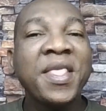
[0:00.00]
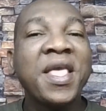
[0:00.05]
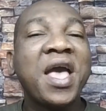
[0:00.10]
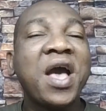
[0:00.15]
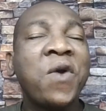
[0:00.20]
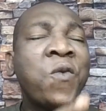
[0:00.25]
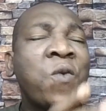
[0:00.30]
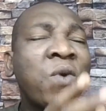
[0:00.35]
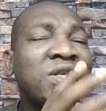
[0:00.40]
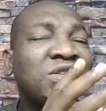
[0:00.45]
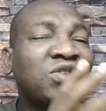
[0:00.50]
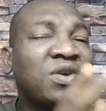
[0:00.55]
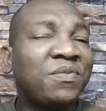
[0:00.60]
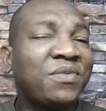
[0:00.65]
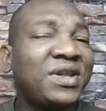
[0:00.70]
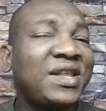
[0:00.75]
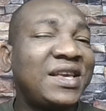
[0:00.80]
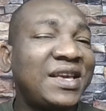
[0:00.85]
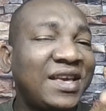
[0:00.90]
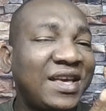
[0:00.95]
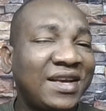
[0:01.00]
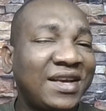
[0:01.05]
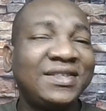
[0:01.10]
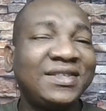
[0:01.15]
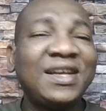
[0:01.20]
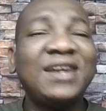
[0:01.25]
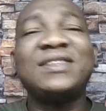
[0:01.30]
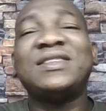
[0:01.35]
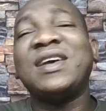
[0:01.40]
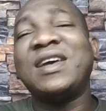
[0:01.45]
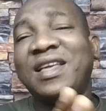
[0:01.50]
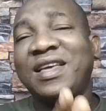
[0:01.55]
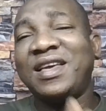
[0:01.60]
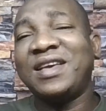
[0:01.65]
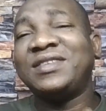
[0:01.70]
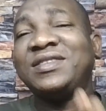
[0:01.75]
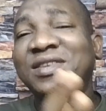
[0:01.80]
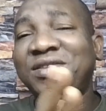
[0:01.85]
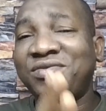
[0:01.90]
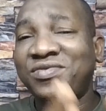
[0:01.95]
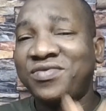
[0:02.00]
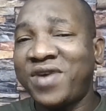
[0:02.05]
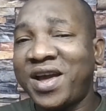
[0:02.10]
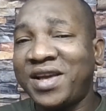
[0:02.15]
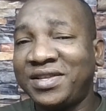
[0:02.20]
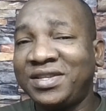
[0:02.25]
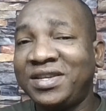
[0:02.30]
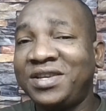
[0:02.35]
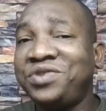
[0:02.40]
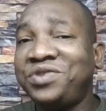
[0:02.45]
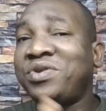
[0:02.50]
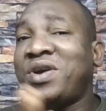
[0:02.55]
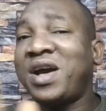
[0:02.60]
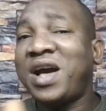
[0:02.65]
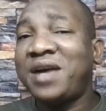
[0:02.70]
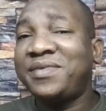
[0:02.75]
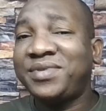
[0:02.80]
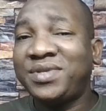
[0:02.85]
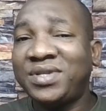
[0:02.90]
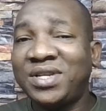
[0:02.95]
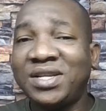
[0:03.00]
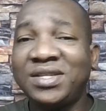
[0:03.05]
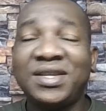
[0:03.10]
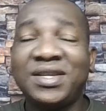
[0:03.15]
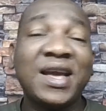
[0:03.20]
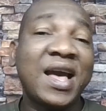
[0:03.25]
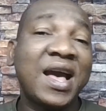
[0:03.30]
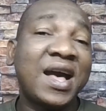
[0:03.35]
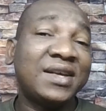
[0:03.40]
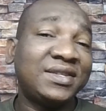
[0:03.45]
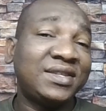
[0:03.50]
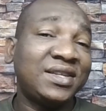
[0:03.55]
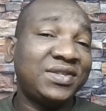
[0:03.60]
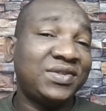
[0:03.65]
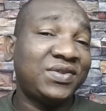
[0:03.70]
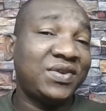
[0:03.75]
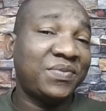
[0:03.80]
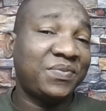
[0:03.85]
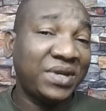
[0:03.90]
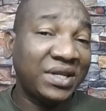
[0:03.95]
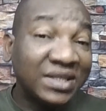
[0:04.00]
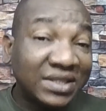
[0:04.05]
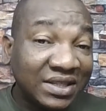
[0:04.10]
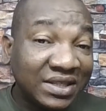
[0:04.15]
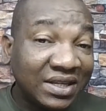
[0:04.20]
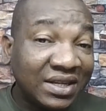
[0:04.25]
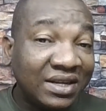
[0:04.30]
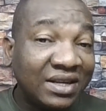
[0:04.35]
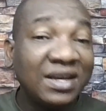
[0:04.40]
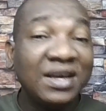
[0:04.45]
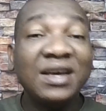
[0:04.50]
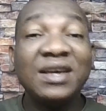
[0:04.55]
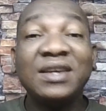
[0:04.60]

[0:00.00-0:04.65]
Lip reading: And when somebody gets that and gets it right, in your absence, they can access your PC,